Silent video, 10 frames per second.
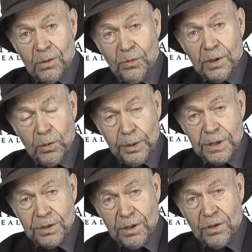real
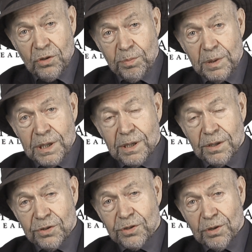reason to be
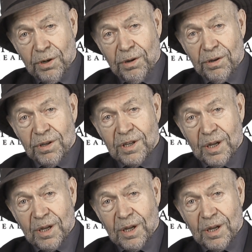concerned